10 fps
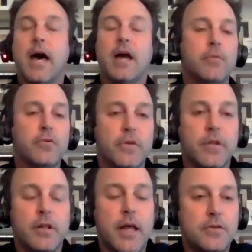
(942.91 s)
how to move to
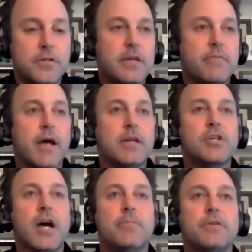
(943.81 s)
the cloud, Steve. My
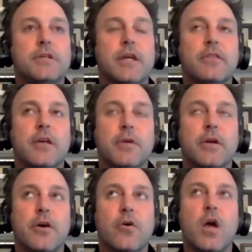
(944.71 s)
job is to get them to
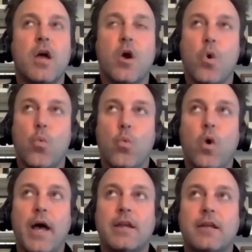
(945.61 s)
go,
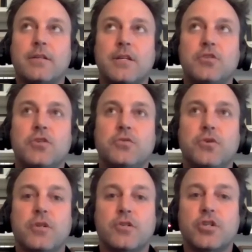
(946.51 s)
what did you
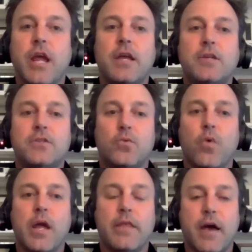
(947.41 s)
do to change the
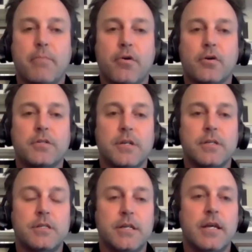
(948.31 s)
way that
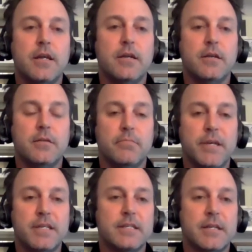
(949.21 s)
person did
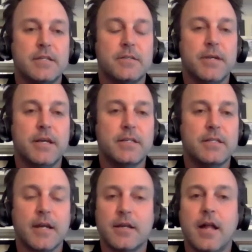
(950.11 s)
business? Because
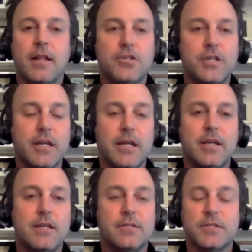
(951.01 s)
technology
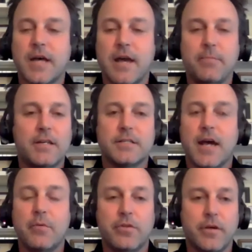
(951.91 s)
is side by
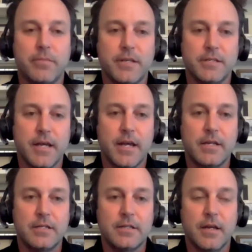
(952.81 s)
side with them these
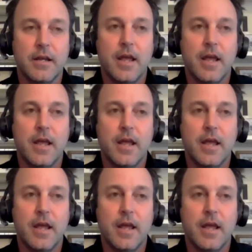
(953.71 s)
days.